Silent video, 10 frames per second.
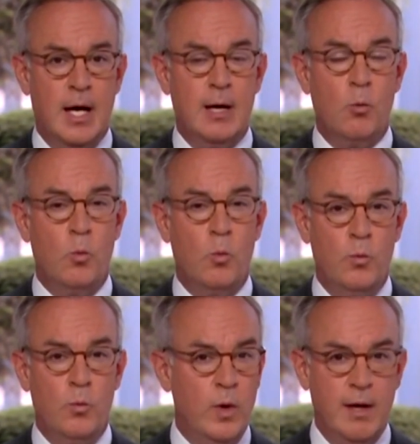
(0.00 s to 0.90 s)

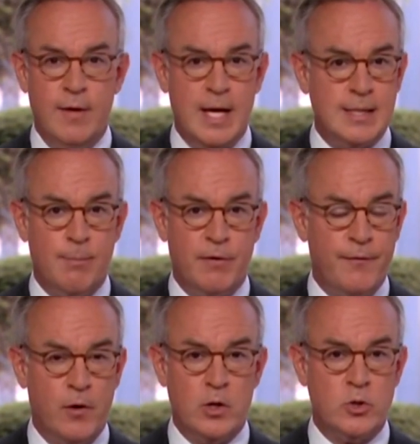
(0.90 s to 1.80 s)
if he has a
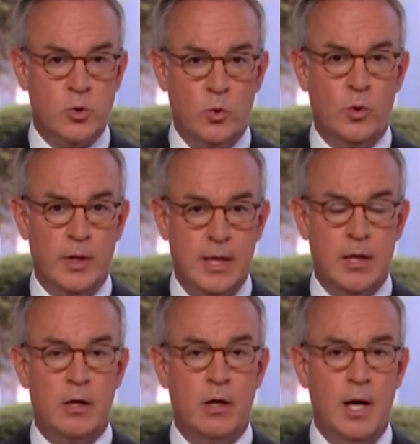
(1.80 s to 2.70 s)
preferred tool
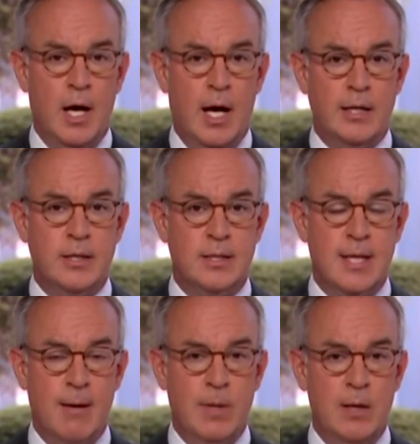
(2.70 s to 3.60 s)
here to
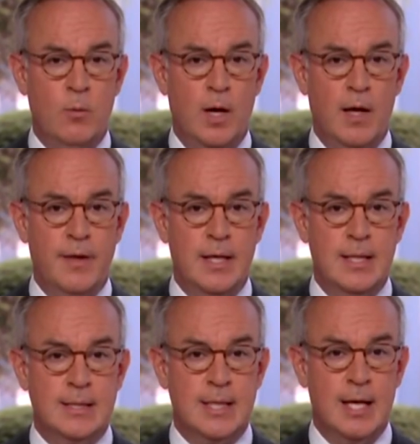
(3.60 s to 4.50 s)
step in with, and
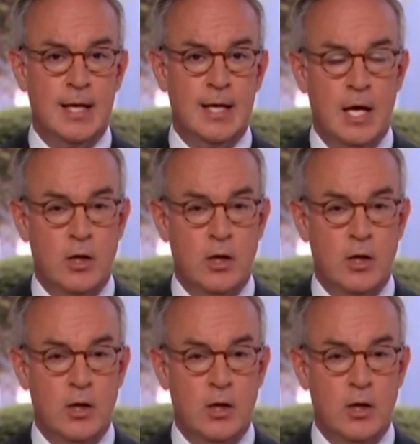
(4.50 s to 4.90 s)
he said,